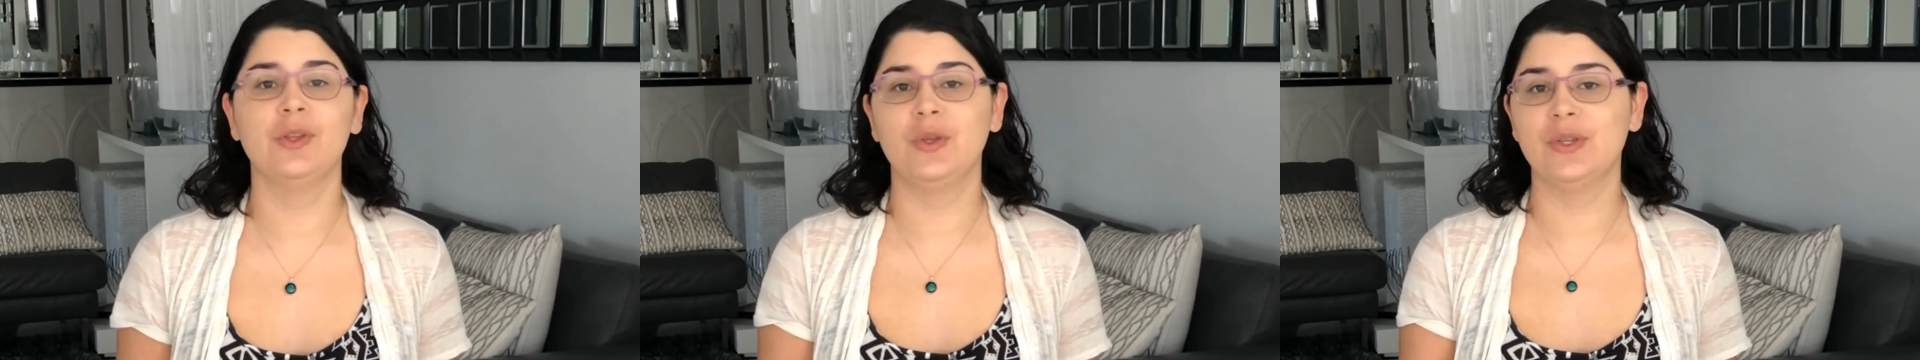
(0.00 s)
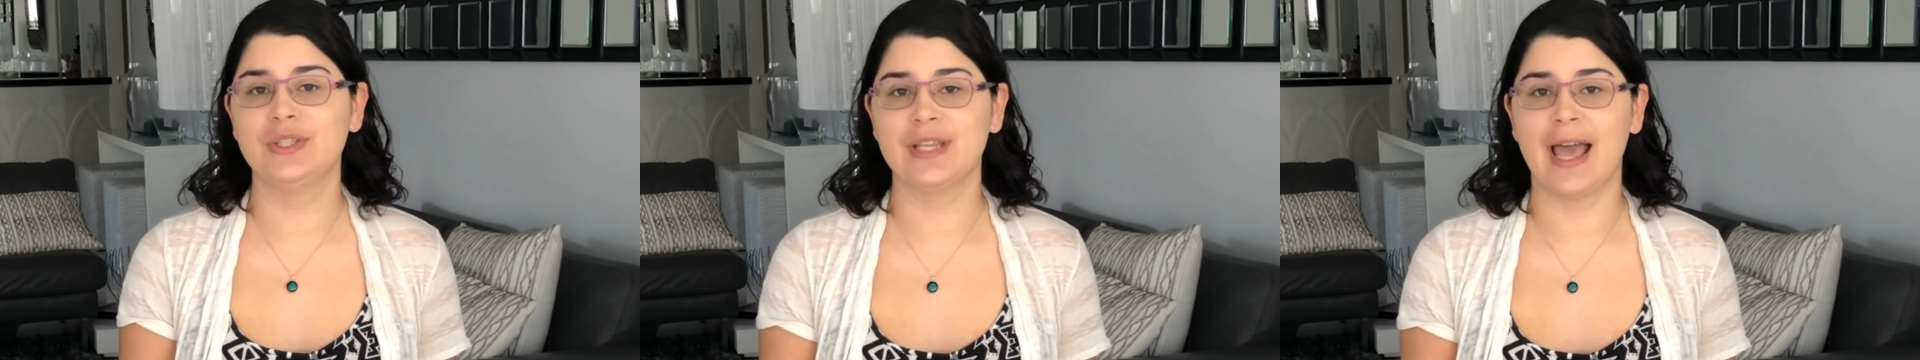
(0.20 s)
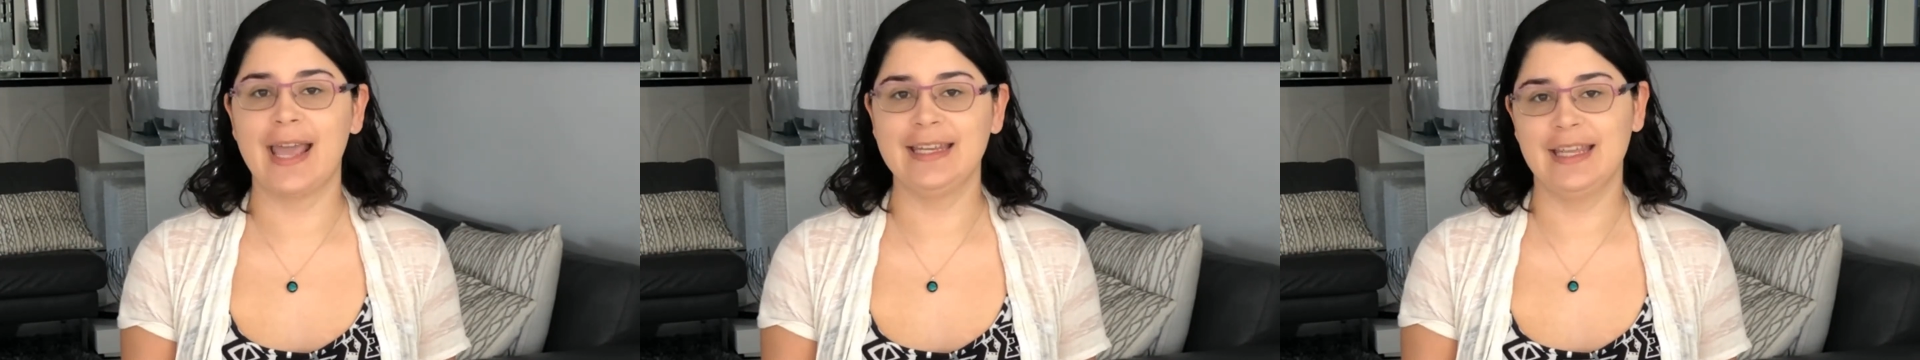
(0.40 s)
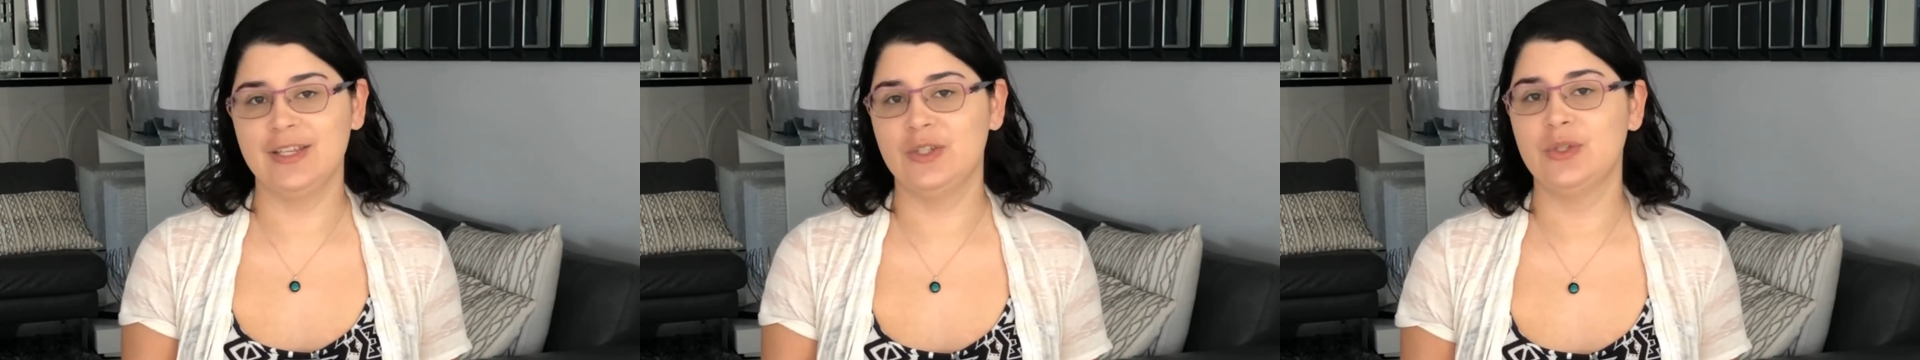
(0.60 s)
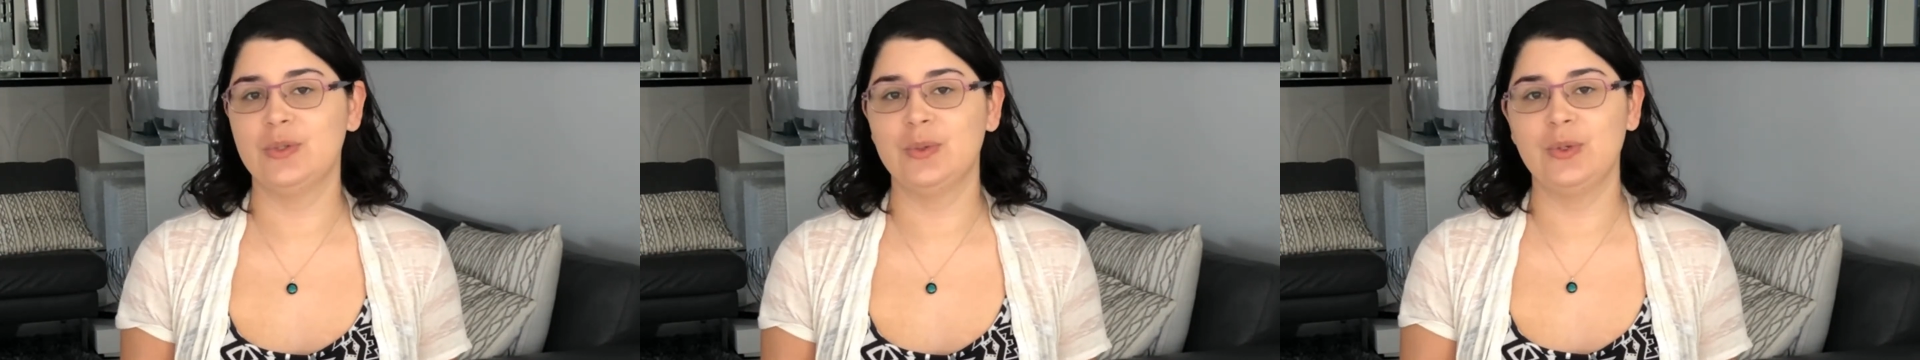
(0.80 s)
you sign
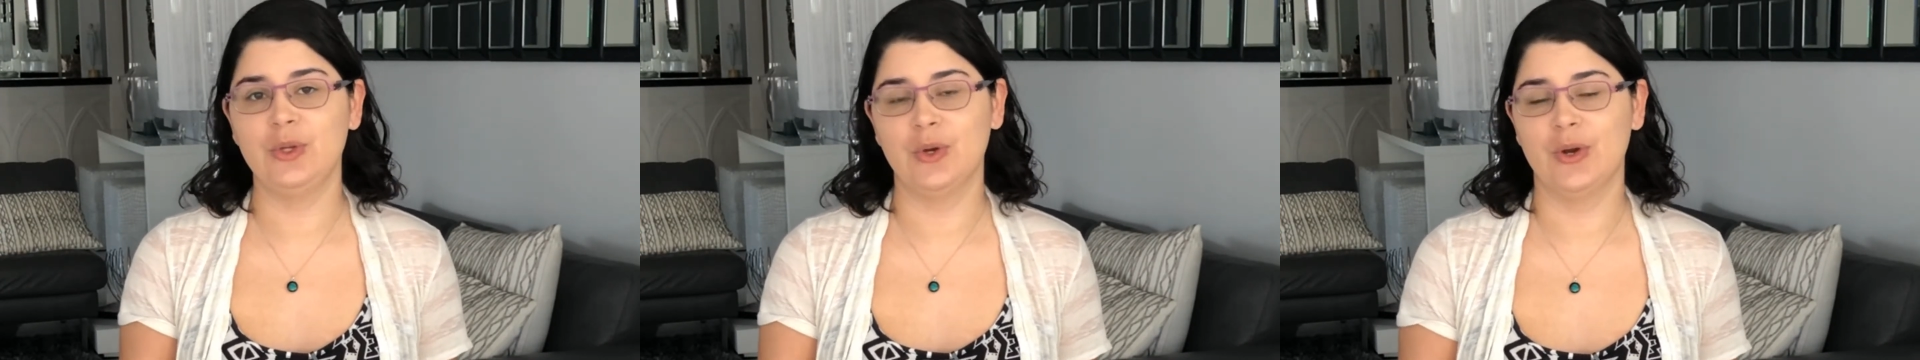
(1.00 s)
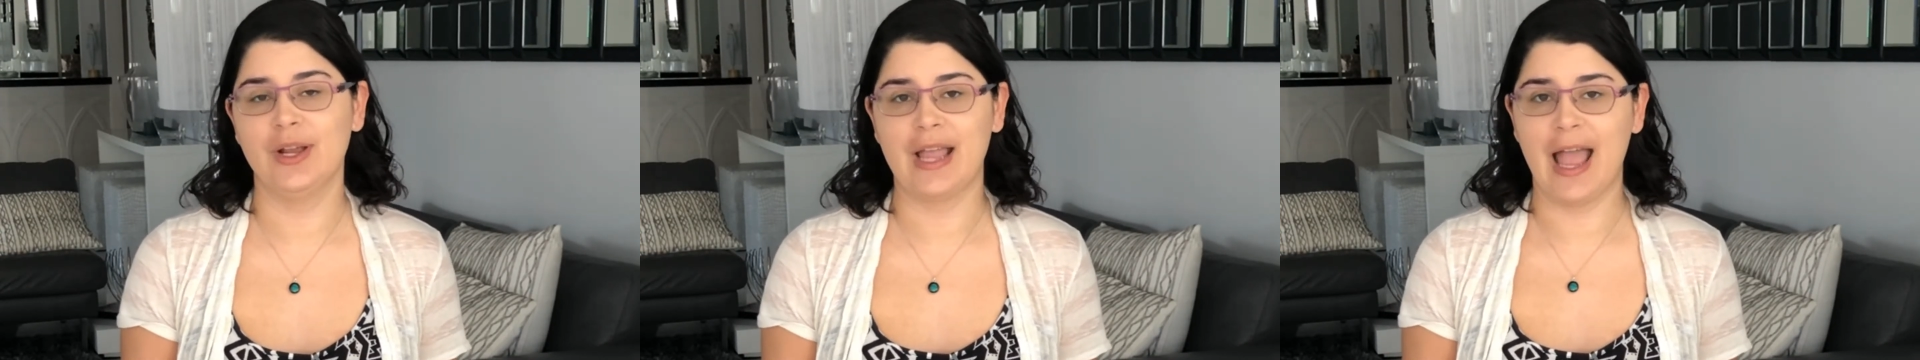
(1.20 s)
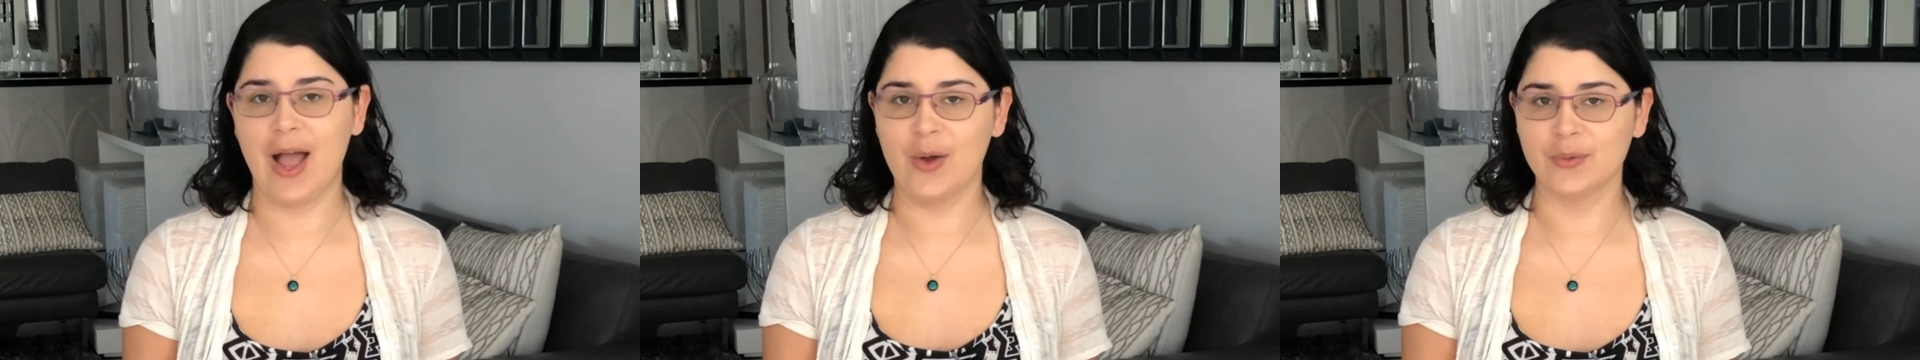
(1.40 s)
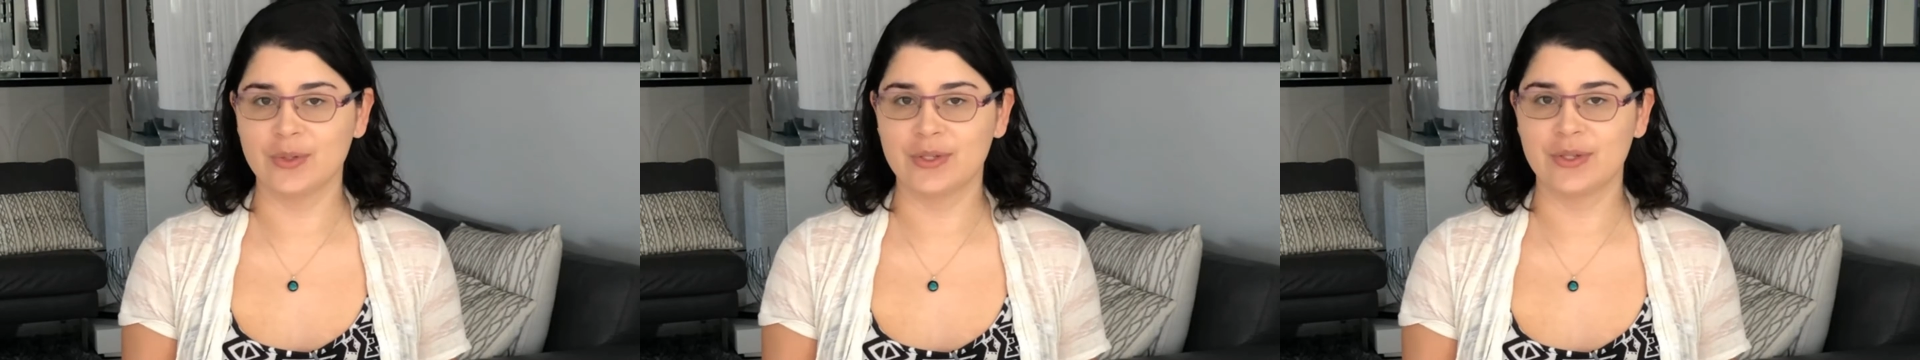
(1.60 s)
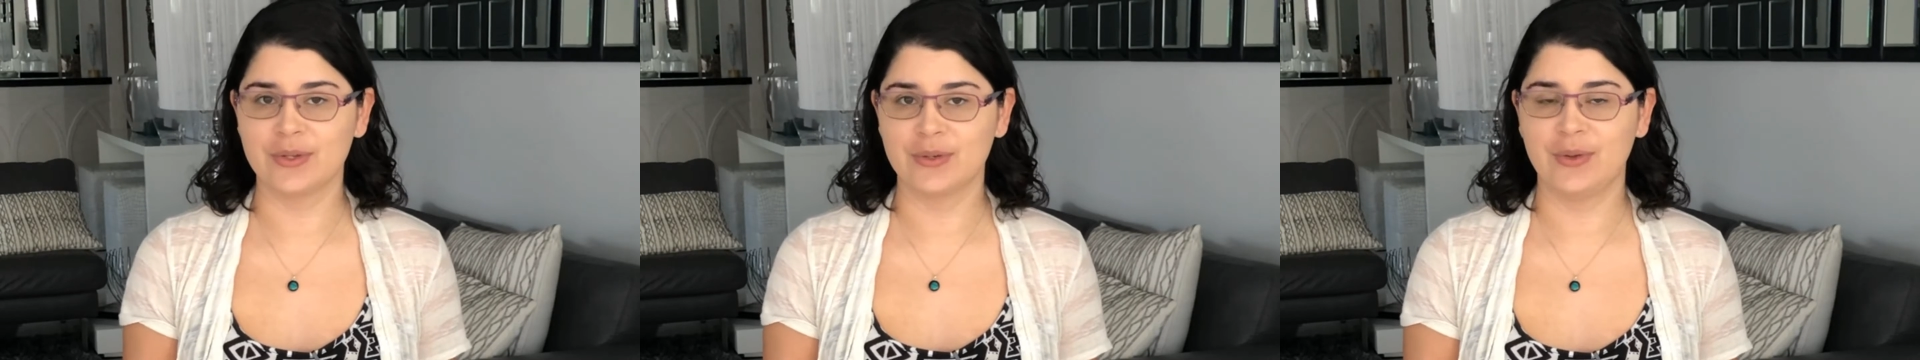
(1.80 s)
into your
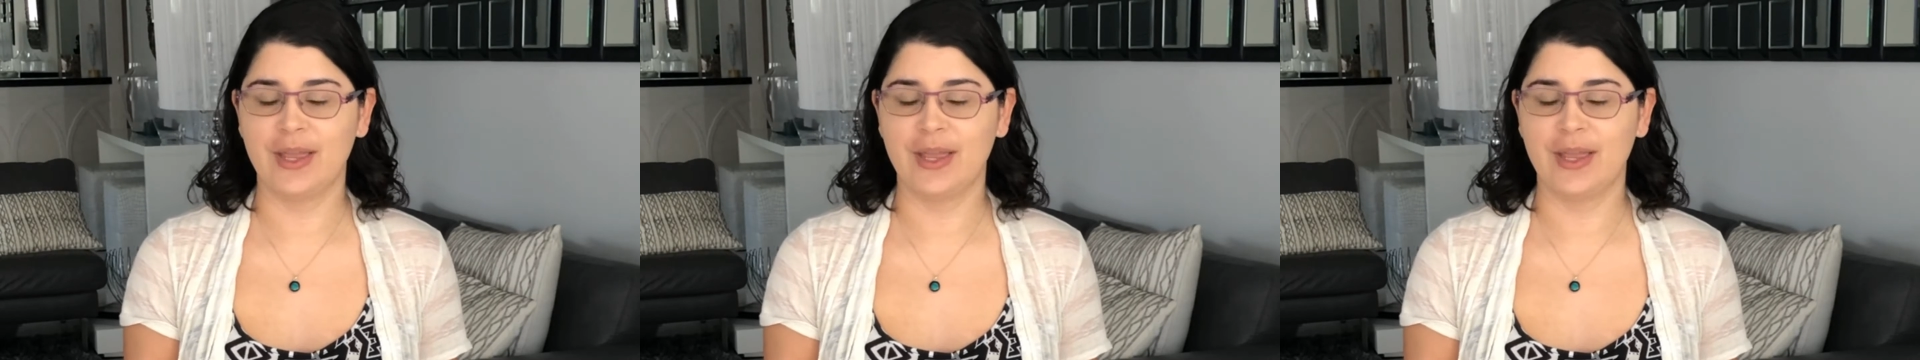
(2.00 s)
account.